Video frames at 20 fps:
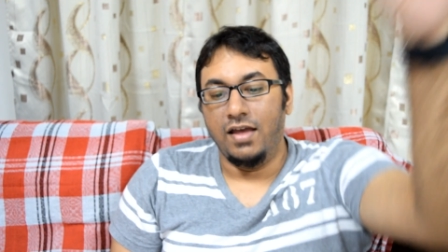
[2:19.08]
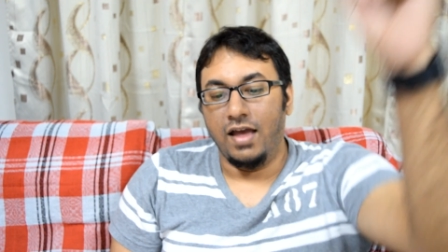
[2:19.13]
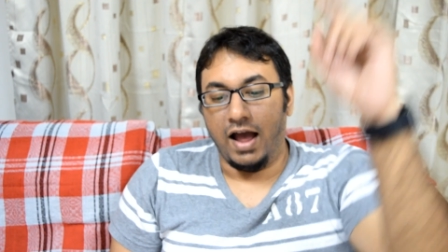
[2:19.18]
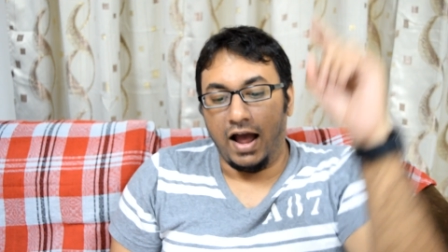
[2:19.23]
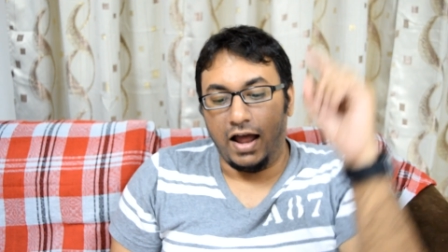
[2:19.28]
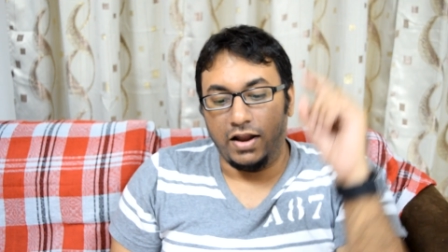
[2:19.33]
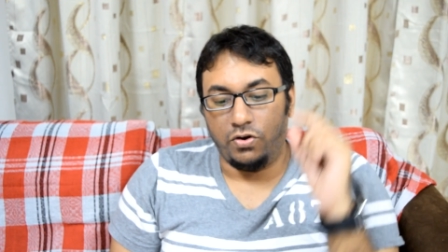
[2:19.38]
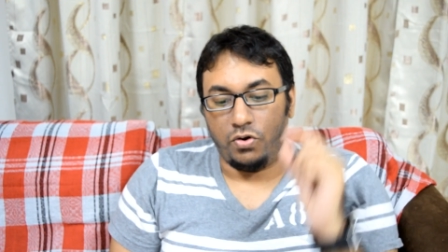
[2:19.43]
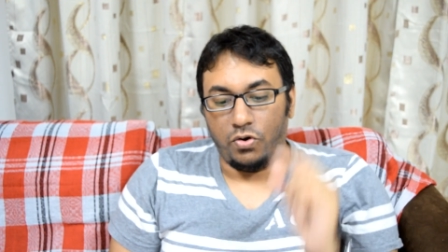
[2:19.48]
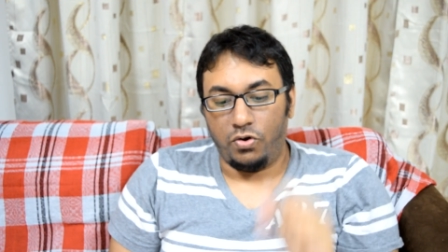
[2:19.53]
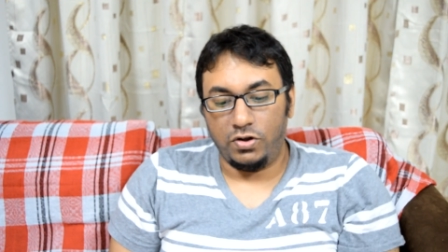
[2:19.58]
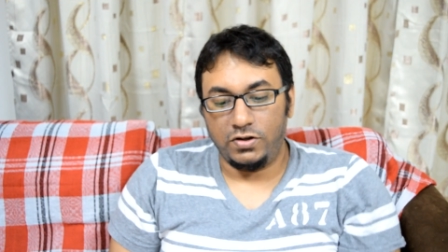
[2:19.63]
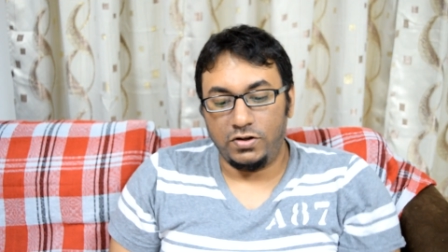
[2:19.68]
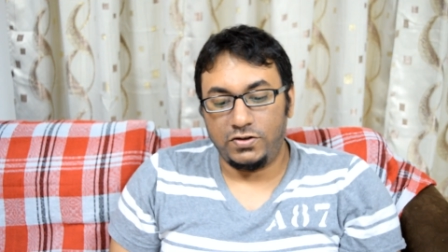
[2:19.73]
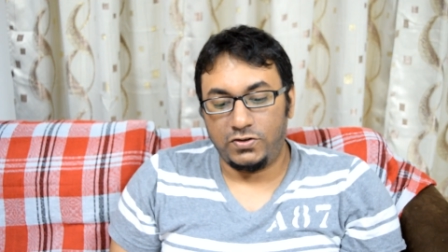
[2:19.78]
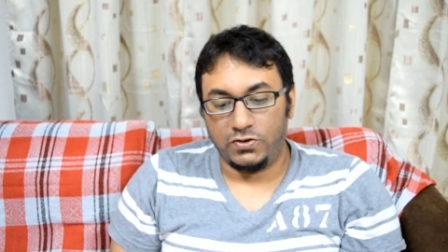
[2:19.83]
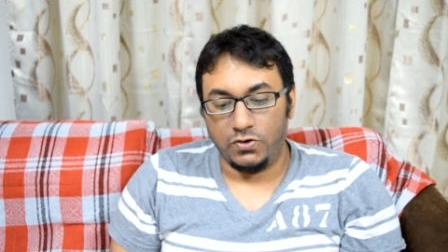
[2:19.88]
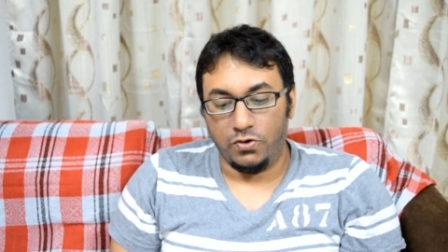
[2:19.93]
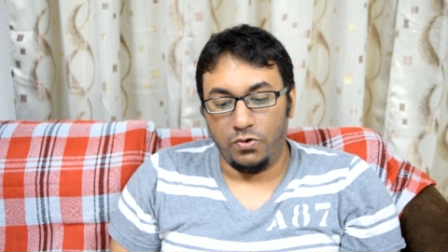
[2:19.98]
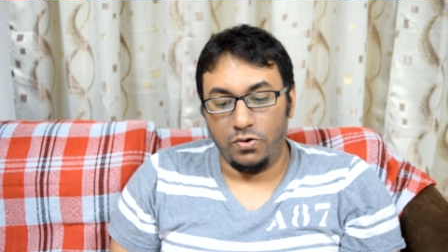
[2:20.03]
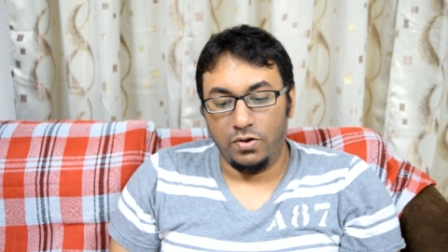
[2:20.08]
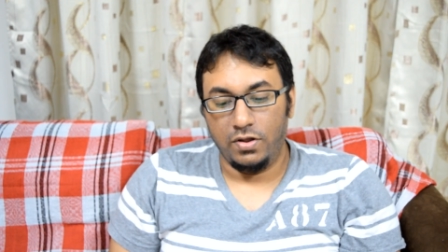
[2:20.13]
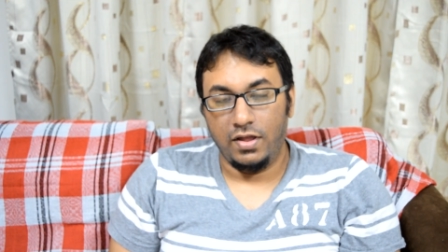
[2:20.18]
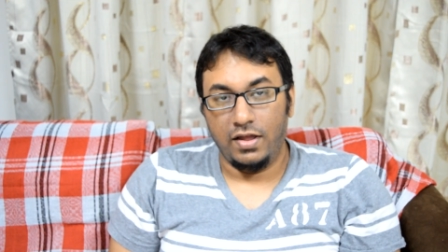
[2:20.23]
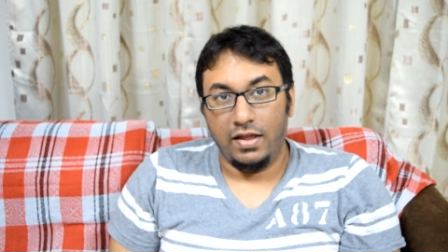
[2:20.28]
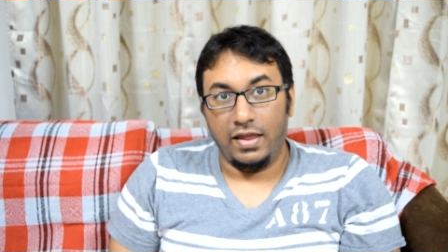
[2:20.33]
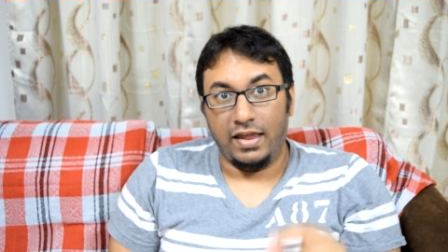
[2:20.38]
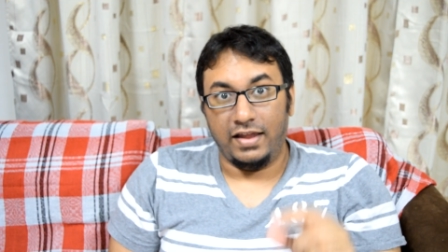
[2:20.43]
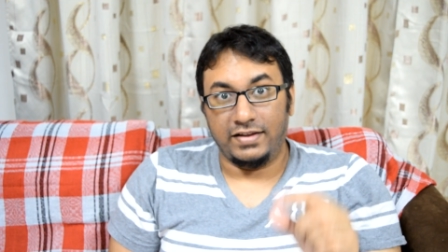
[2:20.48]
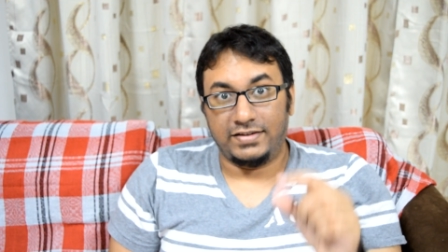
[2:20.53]
And also,
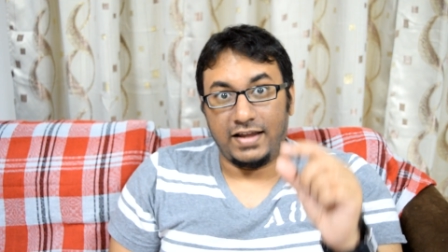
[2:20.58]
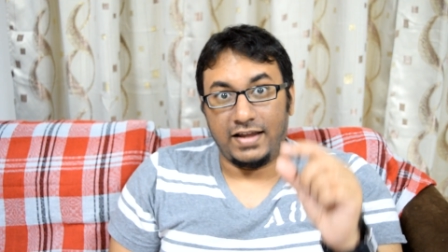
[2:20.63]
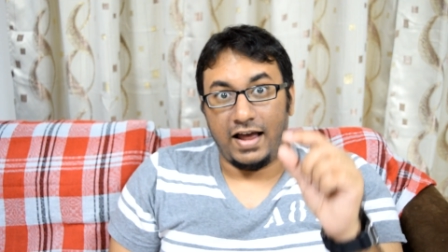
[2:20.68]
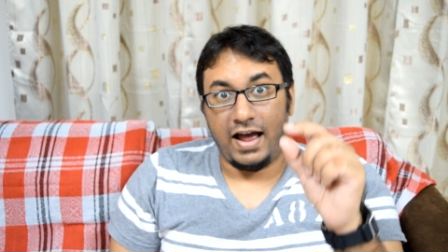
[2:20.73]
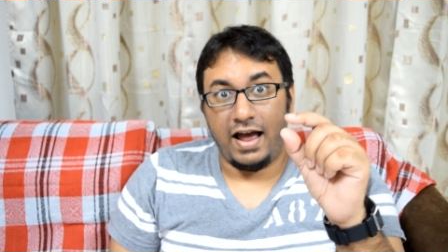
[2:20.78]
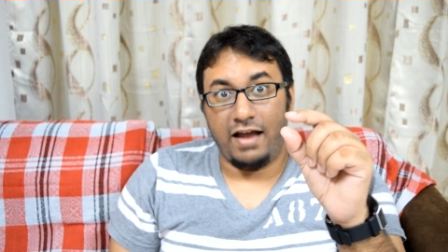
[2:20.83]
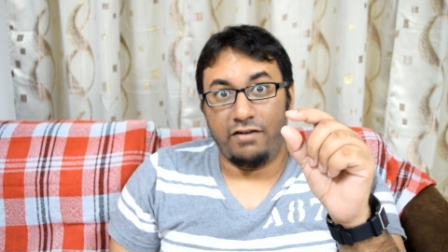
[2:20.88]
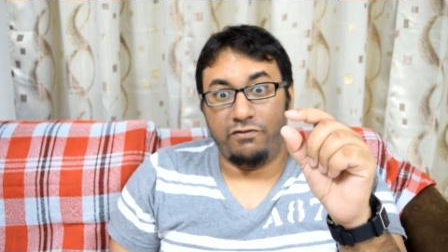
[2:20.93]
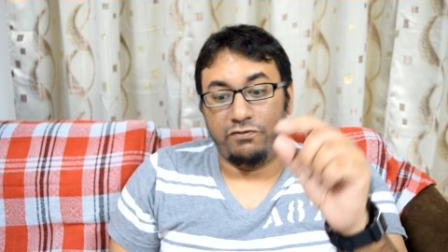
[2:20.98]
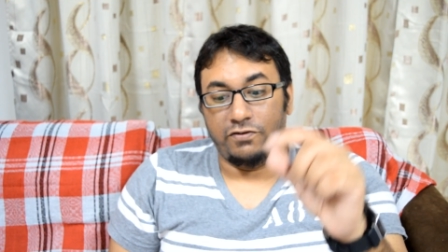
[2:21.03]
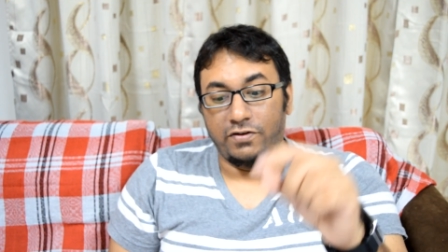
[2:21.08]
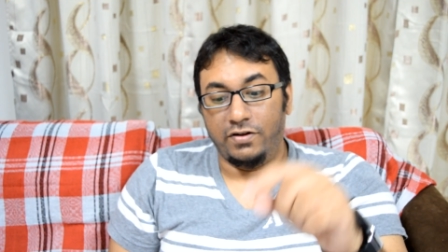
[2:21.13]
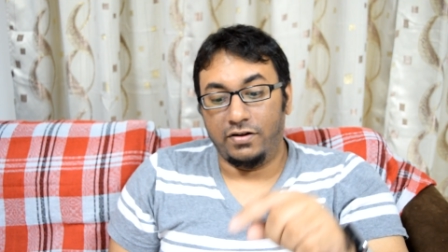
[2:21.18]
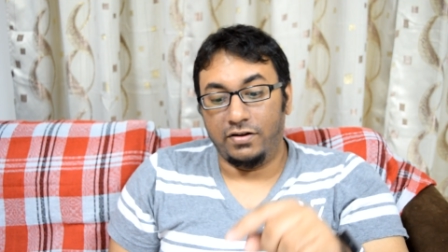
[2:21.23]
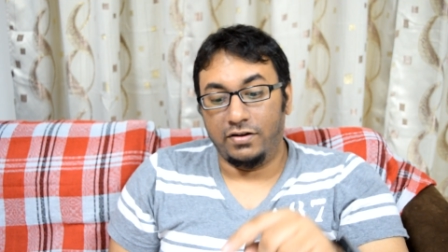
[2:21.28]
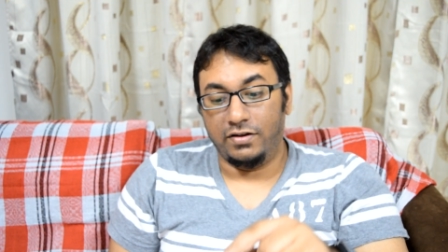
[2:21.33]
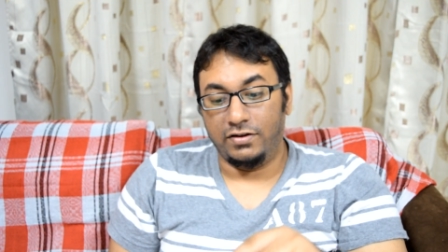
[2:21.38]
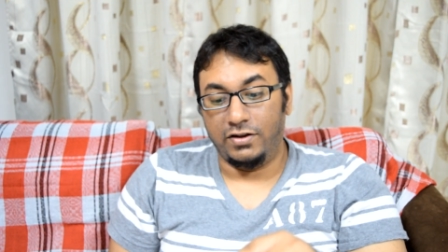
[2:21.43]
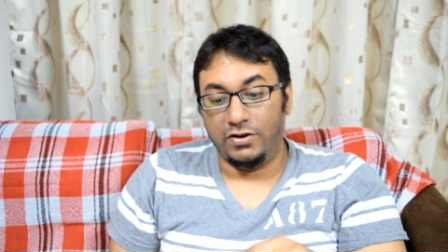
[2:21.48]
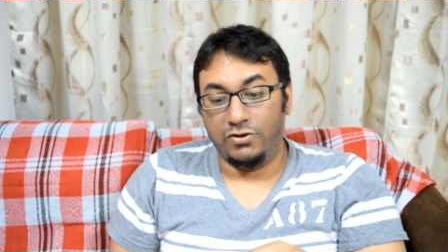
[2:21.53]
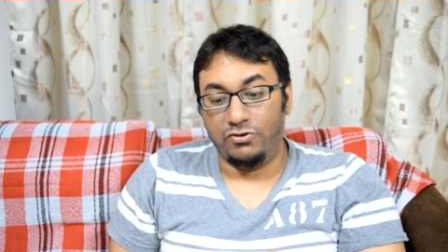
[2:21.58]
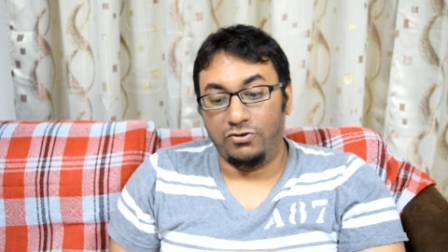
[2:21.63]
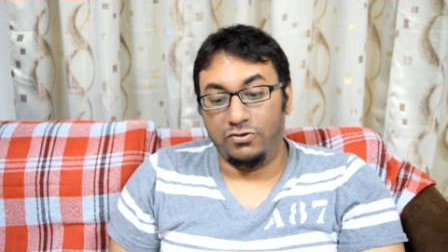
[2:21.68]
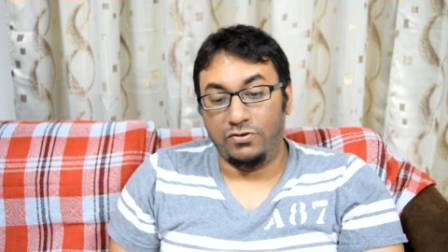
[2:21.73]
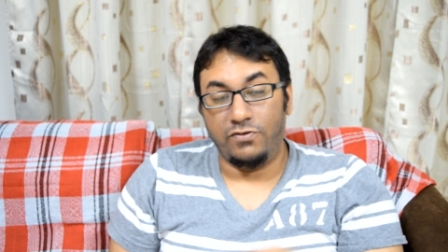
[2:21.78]
it's hard for the